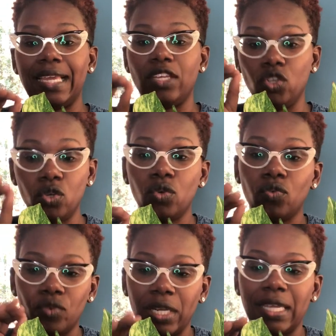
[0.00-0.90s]

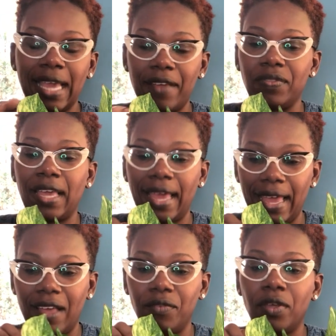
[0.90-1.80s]
You really have to
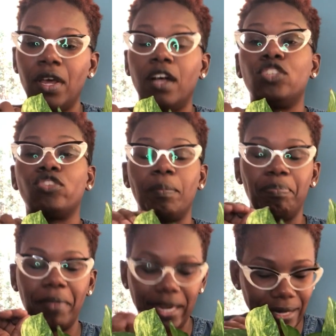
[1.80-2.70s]
have a
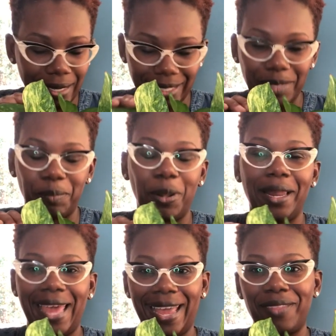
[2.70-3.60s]
tremendous
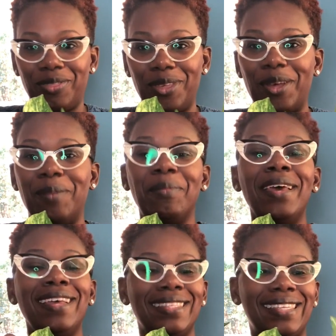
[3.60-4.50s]
black thumb
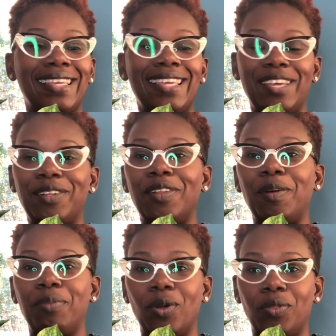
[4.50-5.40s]
to kill
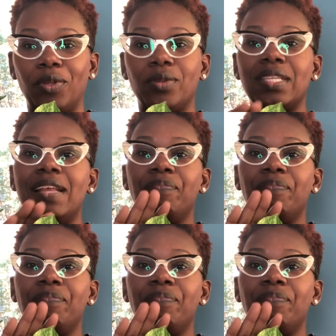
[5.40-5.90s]
a pothos.